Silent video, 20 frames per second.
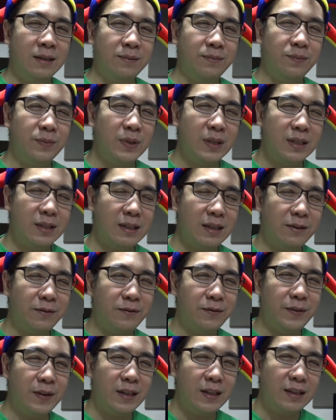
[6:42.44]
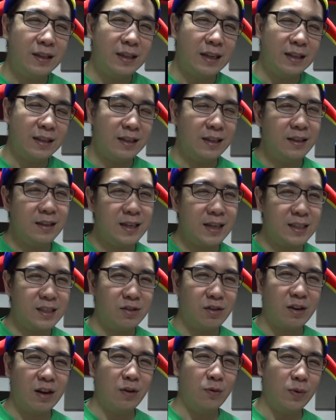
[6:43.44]
But I felt that in that
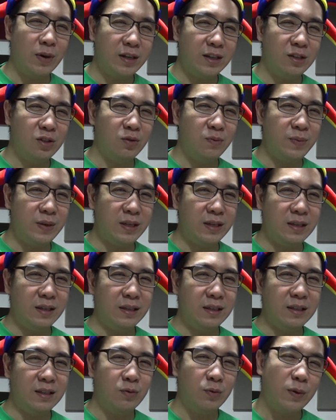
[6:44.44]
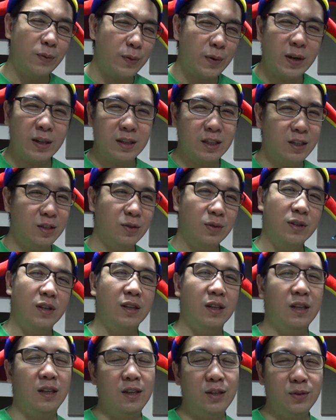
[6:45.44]
song I wanted to
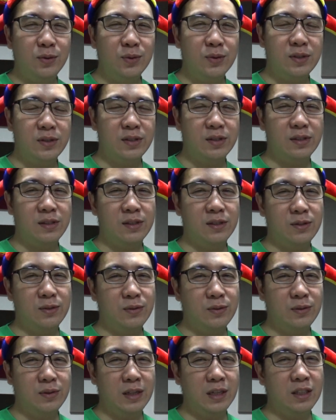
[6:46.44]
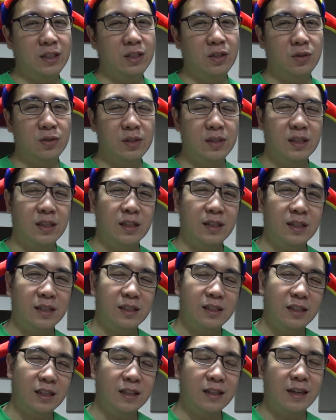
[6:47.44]
cut loose, so I chose the
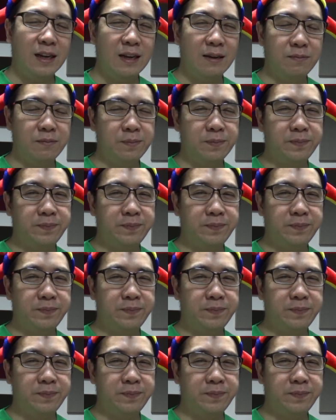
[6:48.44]
Schiit amp.